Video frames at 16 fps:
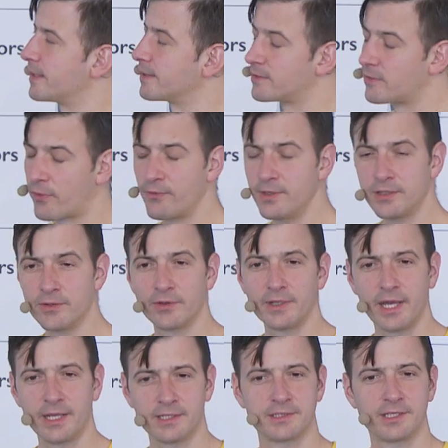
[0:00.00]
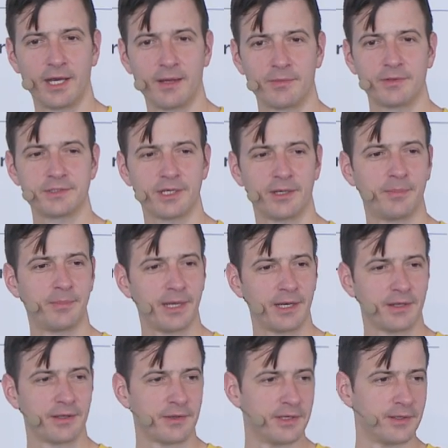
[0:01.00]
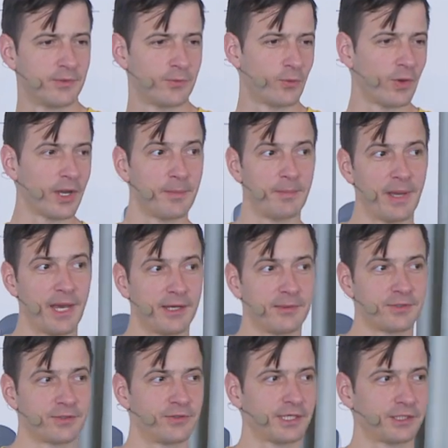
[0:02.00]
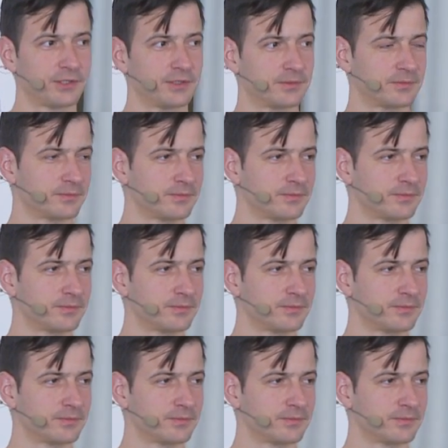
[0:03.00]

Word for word: that three good examples are better than one bad abstraction,